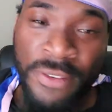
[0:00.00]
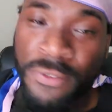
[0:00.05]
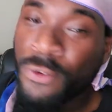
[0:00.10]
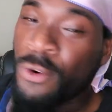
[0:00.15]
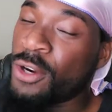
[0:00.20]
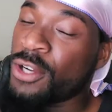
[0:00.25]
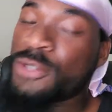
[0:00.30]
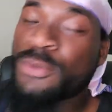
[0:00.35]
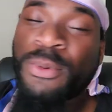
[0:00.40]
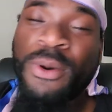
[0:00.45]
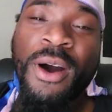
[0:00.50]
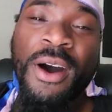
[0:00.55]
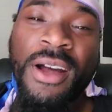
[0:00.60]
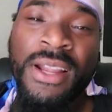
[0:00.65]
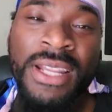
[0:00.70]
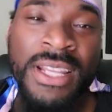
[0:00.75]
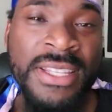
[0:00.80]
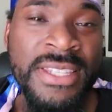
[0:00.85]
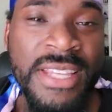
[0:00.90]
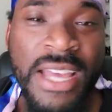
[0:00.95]
Of course, we're
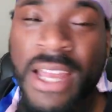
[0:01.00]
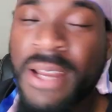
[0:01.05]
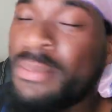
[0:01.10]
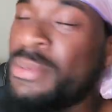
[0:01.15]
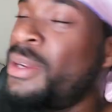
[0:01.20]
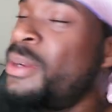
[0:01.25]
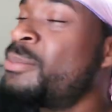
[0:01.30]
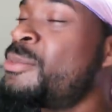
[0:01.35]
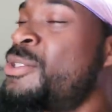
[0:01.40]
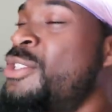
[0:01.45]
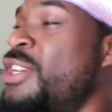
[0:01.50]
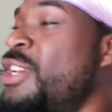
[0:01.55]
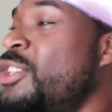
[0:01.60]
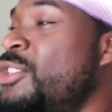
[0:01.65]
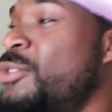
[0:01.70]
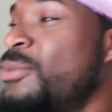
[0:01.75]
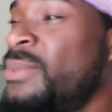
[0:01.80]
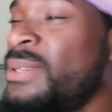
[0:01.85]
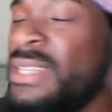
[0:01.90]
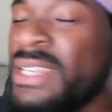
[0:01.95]
all excited, but I'm
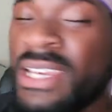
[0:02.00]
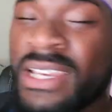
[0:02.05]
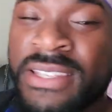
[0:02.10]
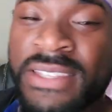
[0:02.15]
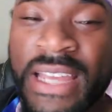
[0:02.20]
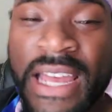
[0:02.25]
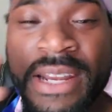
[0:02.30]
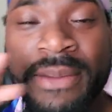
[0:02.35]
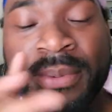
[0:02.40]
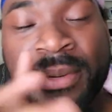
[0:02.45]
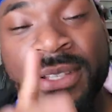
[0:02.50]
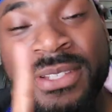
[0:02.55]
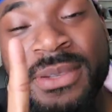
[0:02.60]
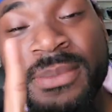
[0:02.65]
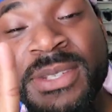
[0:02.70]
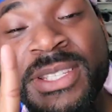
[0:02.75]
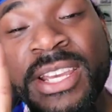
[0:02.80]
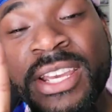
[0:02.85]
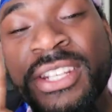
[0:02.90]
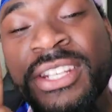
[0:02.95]
genuinely excited because
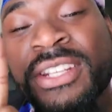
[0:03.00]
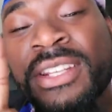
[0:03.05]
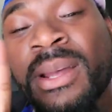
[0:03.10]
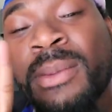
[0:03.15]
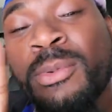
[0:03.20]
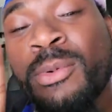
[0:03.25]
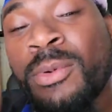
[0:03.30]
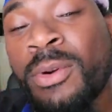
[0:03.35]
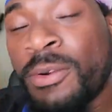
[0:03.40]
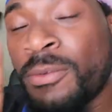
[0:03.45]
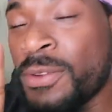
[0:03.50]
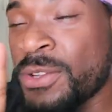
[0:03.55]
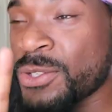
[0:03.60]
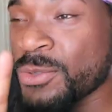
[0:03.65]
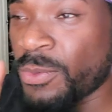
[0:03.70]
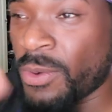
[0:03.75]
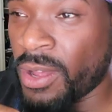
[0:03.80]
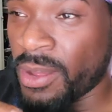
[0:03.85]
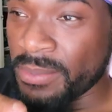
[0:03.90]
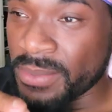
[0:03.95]
I'm gonna tell you the number one
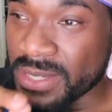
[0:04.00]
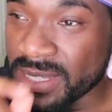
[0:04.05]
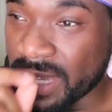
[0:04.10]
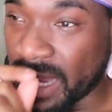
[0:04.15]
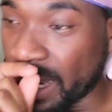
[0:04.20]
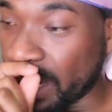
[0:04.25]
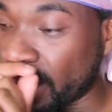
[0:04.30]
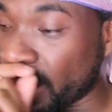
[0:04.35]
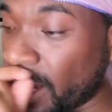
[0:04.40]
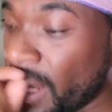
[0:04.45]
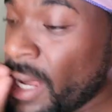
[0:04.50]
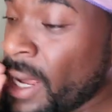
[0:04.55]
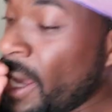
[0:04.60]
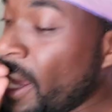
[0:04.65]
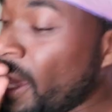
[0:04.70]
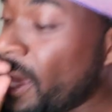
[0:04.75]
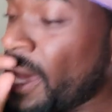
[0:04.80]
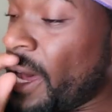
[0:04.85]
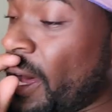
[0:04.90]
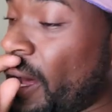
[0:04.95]
reason why I'm excited.
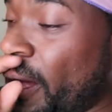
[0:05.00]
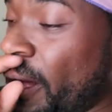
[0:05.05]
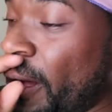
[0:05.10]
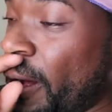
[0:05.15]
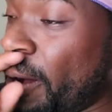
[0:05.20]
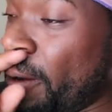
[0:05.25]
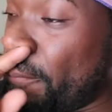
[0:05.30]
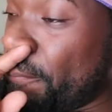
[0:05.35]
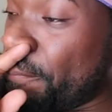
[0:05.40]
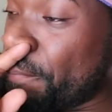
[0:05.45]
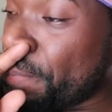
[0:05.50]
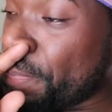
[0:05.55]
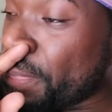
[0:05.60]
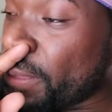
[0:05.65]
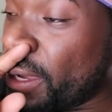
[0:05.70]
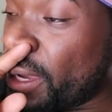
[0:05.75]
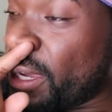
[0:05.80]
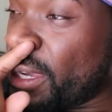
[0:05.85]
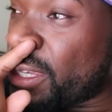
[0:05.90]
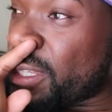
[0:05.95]
Um,
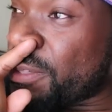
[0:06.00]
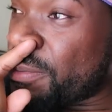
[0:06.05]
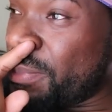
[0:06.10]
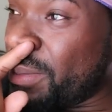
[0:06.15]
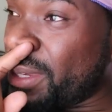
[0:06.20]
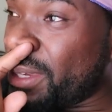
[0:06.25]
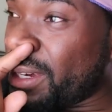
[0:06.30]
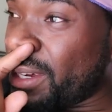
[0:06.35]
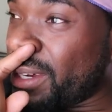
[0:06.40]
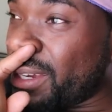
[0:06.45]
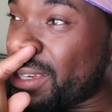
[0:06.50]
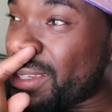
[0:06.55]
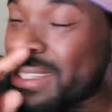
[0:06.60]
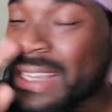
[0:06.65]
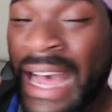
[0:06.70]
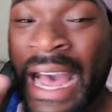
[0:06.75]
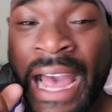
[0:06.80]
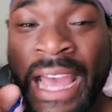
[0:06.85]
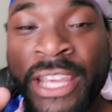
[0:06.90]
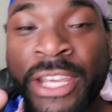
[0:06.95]
it's
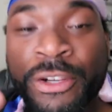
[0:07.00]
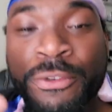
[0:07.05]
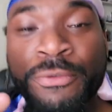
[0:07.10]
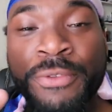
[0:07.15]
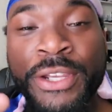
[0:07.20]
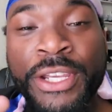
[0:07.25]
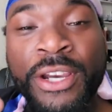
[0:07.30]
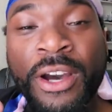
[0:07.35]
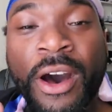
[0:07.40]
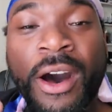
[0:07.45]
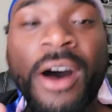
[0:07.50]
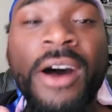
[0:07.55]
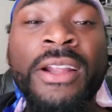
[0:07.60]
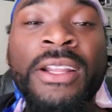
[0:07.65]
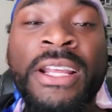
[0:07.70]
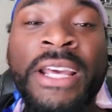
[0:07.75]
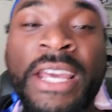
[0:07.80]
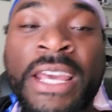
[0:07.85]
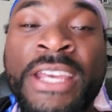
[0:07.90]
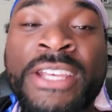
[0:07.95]
because I can
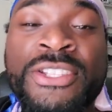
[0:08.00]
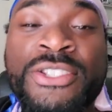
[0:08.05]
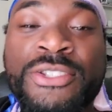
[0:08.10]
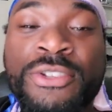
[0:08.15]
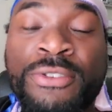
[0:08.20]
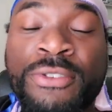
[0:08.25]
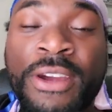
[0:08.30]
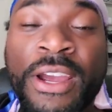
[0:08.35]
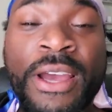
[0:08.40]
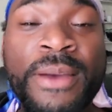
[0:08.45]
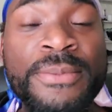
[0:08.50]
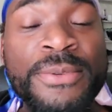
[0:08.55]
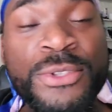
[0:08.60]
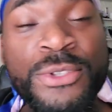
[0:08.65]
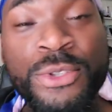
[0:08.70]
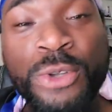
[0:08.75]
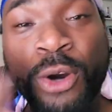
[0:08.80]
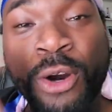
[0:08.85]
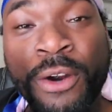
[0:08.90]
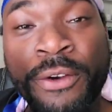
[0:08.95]
recall an Instagram
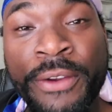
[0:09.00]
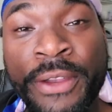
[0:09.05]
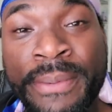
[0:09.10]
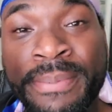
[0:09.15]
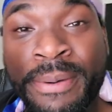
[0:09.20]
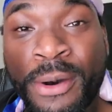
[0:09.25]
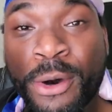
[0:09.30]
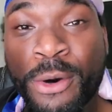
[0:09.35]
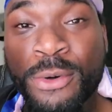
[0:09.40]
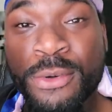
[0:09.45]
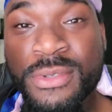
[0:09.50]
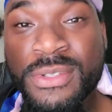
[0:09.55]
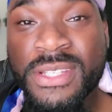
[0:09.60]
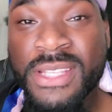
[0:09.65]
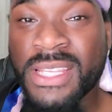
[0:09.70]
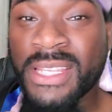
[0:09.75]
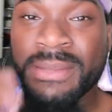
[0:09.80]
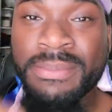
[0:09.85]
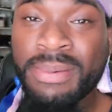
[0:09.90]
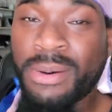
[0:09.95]
story
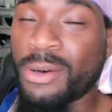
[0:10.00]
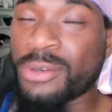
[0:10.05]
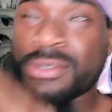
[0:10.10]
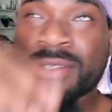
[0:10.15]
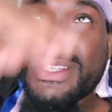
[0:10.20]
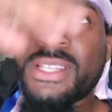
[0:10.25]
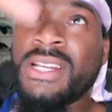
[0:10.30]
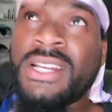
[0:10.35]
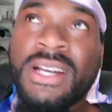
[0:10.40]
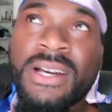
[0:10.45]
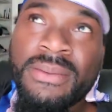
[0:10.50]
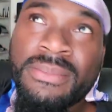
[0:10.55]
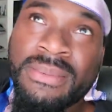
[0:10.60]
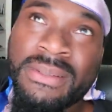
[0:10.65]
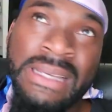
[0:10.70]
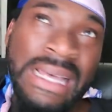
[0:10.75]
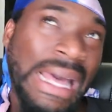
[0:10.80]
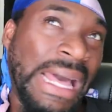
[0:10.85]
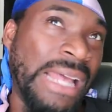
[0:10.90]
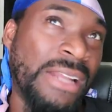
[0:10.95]
post he posted
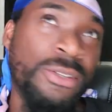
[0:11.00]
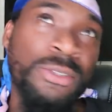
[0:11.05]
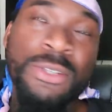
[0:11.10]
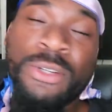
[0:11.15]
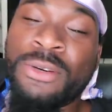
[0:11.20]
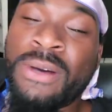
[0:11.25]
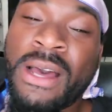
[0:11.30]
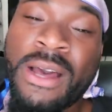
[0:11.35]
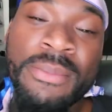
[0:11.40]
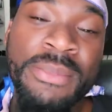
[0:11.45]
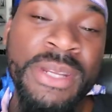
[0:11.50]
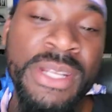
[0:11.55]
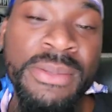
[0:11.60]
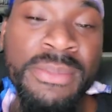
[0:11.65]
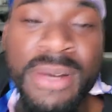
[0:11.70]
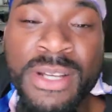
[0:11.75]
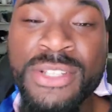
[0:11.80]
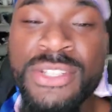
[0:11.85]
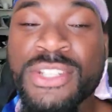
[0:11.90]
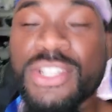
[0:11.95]
up, I don't know how many
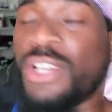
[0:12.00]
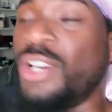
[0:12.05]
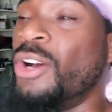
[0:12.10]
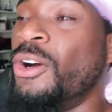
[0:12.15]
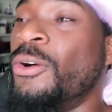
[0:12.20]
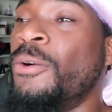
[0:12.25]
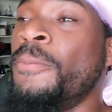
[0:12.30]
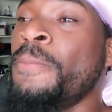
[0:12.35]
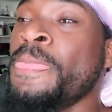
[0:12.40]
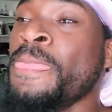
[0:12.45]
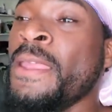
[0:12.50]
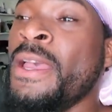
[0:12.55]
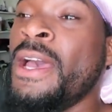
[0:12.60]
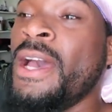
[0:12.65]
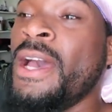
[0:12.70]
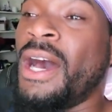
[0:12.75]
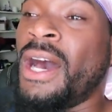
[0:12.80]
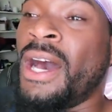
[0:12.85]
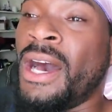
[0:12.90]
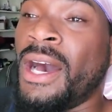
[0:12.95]
months ago,
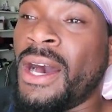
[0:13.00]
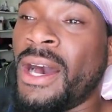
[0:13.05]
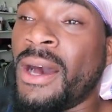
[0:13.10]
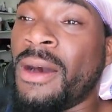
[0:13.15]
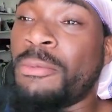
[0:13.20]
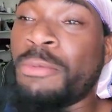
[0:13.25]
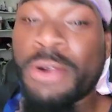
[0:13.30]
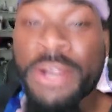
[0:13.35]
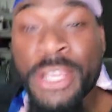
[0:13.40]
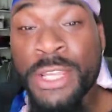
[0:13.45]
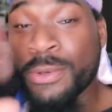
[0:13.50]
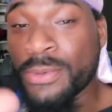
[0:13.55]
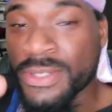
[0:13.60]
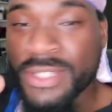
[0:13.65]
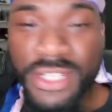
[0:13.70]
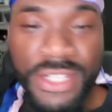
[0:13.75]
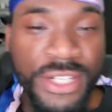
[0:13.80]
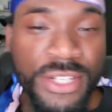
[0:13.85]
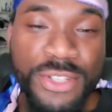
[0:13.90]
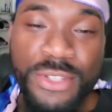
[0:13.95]
um, where he
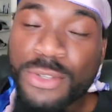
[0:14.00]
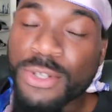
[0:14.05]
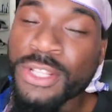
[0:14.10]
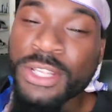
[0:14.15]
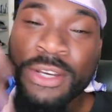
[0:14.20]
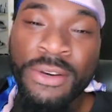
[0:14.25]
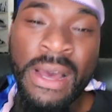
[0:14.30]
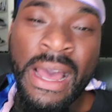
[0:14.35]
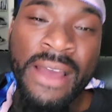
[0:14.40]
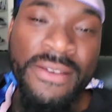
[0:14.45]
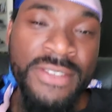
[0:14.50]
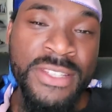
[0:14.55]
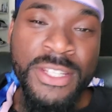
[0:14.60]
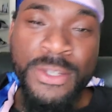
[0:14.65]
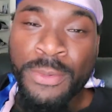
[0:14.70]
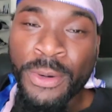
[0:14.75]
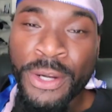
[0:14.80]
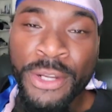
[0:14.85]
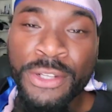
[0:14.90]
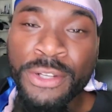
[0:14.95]
was in a studio,
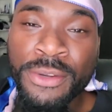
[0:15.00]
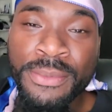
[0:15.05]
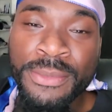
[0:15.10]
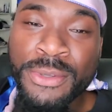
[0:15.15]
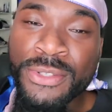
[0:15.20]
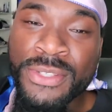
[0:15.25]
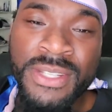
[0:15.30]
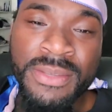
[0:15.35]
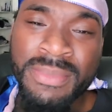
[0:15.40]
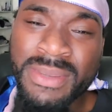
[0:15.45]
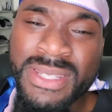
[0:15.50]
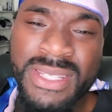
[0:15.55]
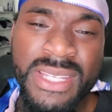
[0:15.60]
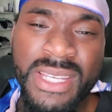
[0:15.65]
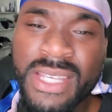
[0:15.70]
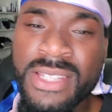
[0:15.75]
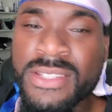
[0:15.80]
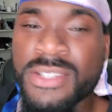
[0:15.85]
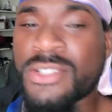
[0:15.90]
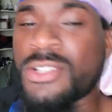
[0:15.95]
obviously working on music.
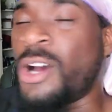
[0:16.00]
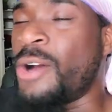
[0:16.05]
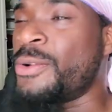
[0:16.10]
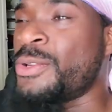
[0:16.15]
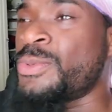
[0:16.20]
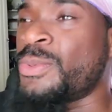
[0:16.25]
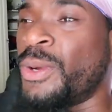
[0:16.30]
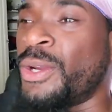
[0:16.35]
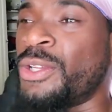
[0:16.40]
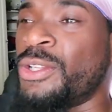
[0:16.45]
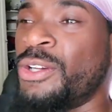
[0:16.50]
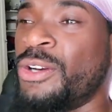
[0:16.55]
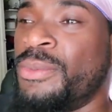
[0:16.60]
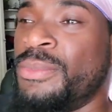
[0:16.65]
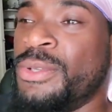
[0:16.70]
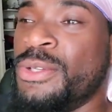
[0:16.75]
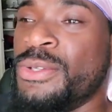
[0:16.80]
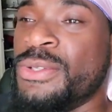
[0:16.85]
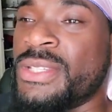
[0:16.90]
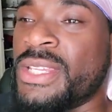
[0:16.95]
BTS is always working
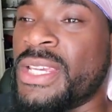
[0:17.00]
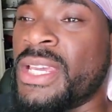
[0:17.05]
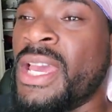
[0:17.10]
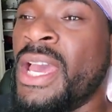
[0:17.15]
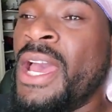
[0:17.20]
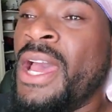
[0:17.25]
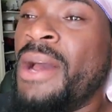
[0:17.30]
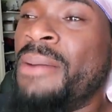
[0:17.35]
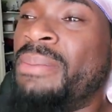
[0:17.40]
on music.